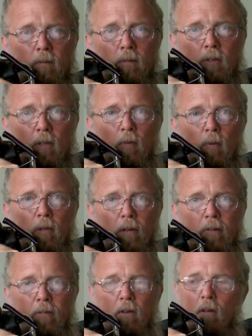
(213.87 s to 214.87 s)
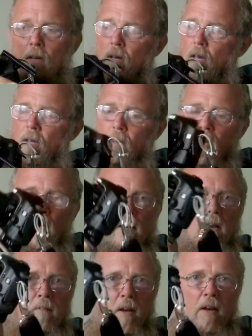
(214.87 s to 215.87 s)
shutter release, and you can't
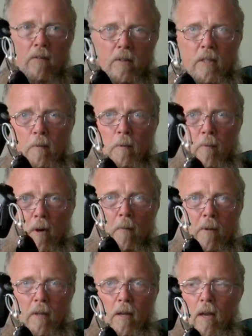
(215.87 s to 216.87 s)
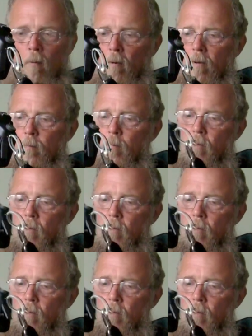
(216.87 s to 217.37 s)
have that every time I'm grabbing the camera.